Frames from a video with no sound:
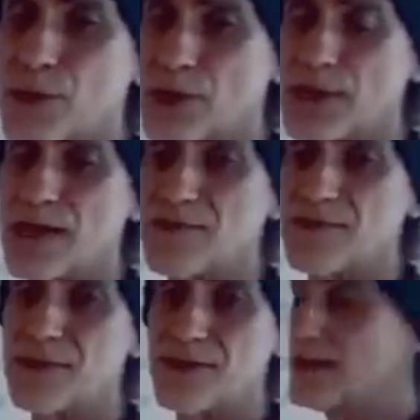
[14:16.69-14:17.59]
We all
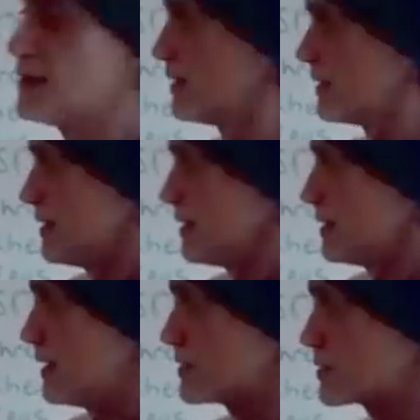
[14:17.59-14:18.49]
have.
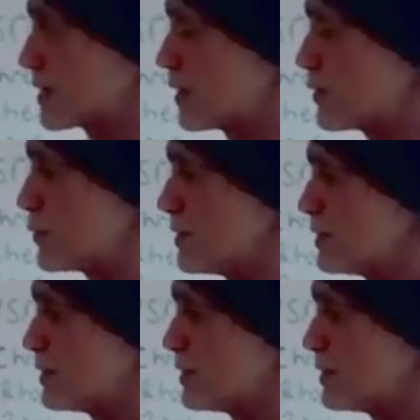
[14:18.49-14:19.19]
And so